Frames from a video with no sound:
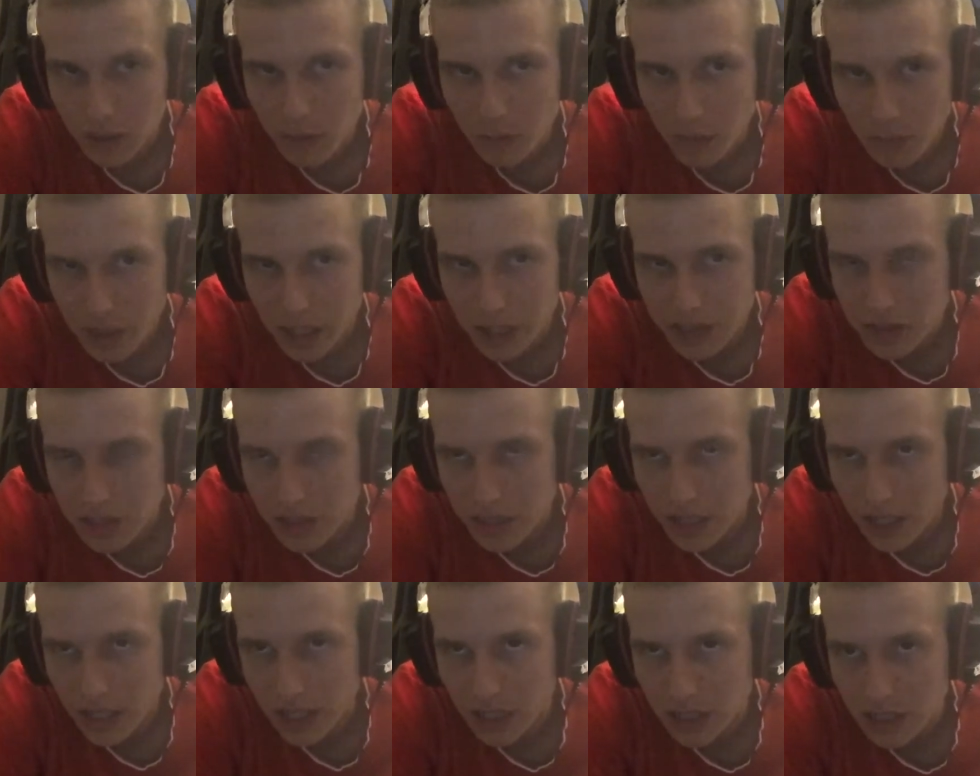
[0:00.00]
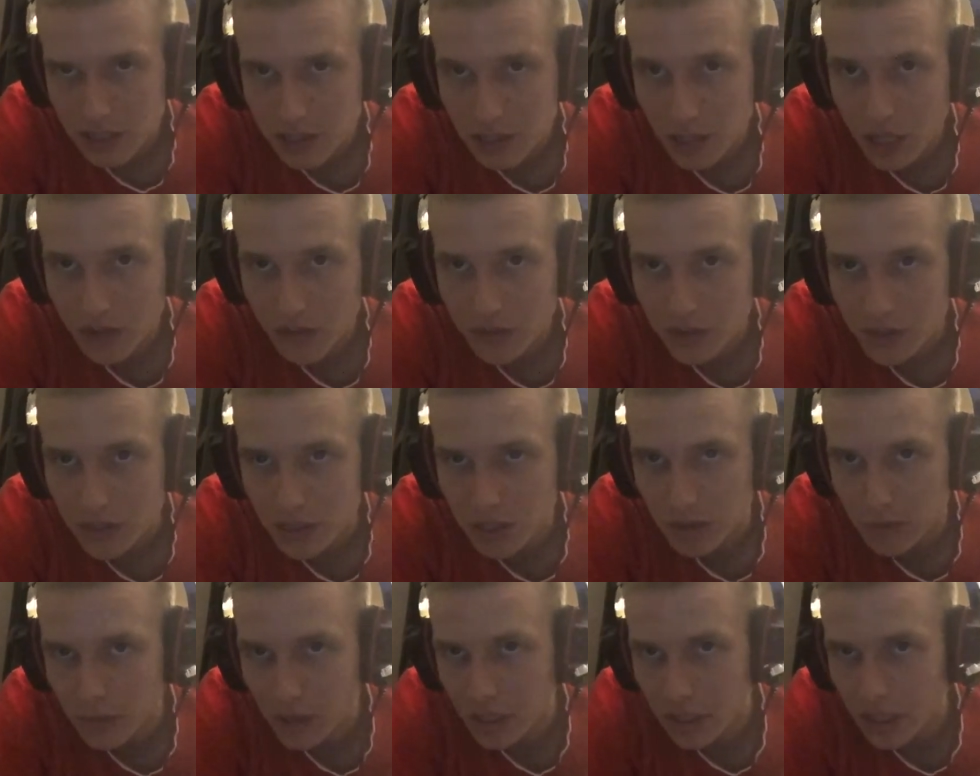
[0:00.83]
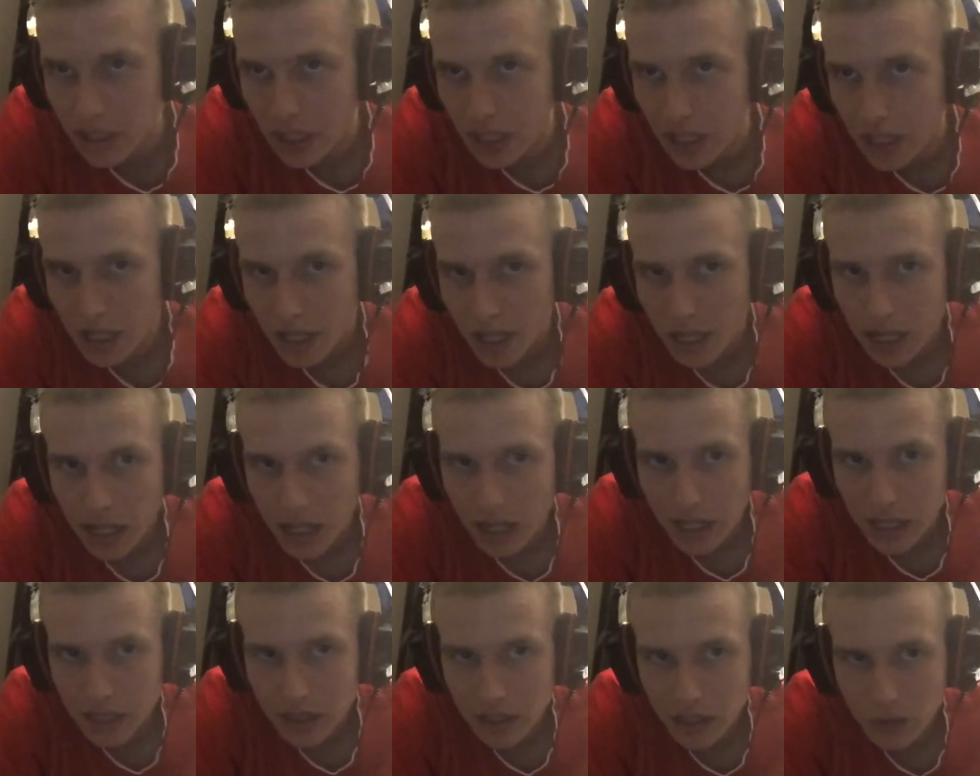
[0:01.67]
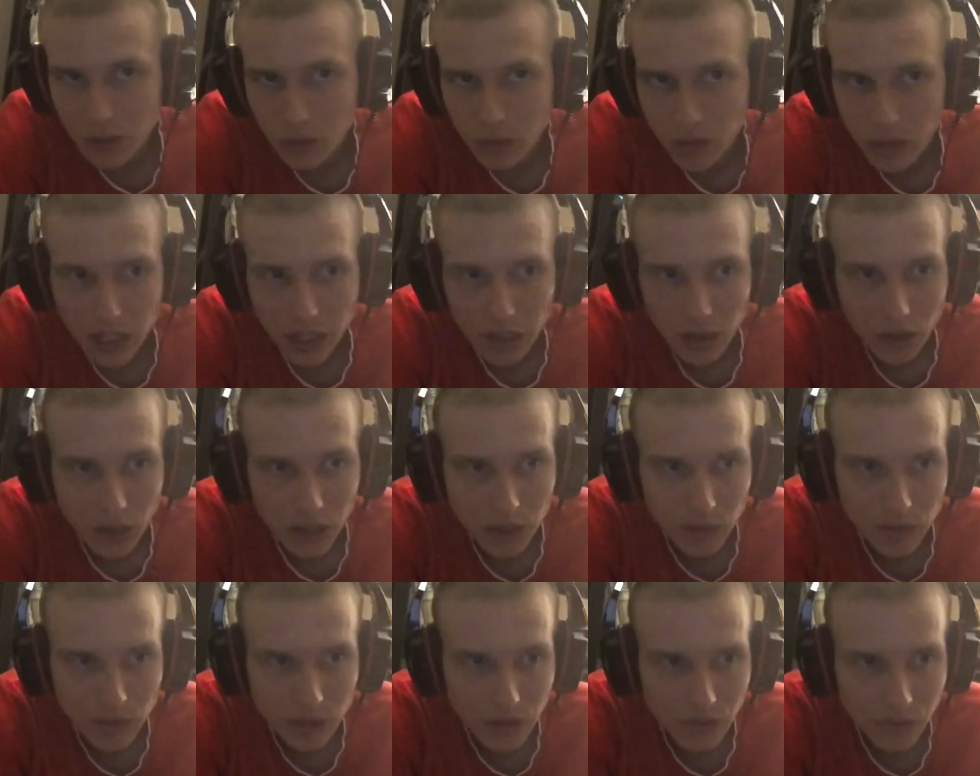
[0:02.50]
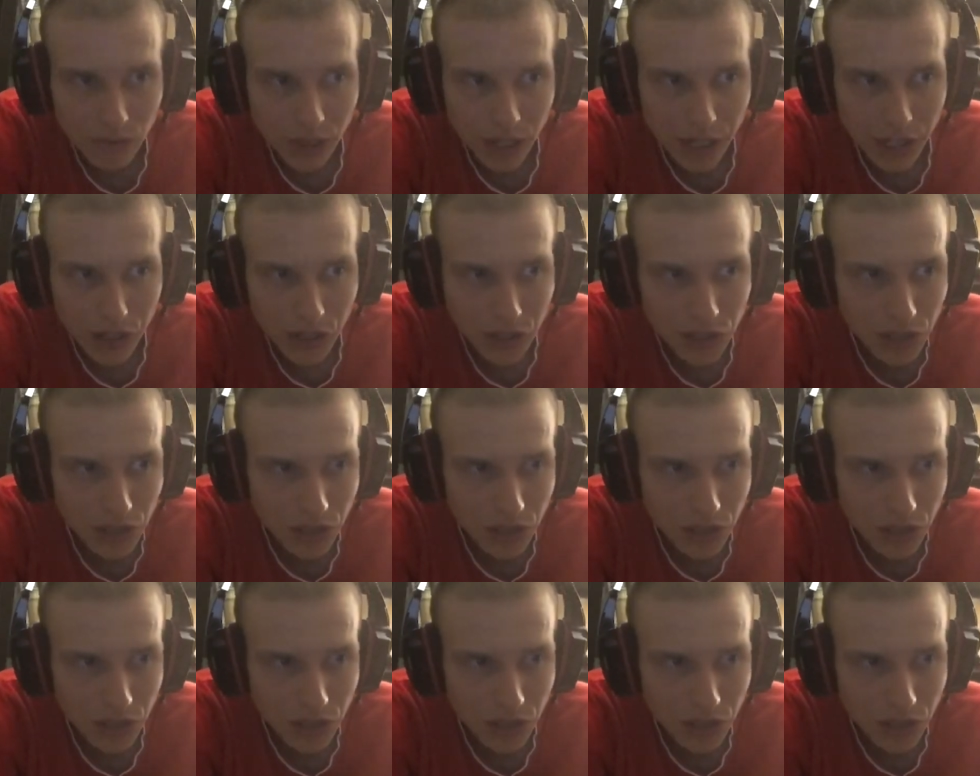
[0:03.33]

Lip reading: Betts is getting this offseason, but I think we'll take it all the way to free agency.